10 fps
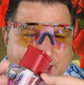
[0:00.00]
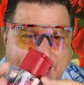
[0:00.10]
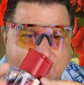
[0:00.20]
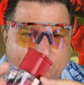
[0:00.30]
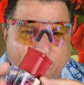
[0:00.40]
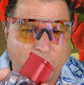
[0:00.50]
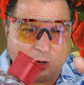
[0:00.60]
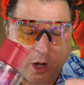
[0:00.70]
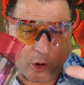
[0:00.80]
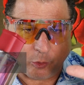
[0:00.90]
amber
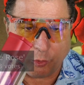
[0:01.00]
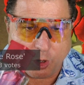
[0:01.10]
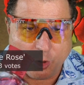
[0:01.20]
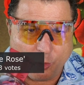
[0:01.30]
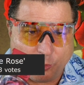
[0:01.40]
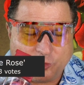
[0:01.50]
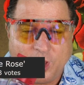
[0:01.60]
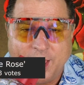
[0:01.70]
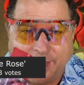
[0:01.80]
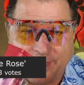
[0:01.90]
rose,
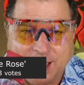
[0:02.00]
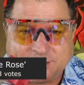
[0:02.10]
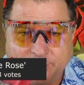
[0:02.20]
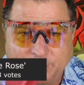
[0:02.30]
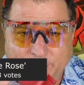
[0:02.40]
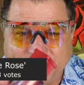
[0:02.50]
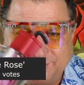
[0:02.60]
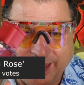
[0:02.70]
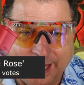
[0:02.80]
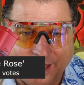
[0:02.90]
not to be
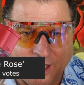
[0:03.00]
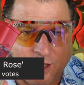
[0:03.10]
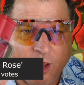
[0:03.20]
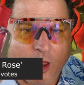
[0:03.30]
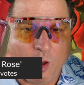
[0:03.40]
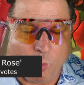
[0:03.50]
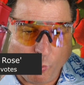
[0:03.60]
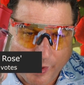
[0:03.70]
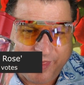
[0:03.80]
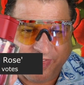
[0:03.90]
mistaken
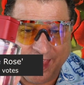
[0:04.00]
with the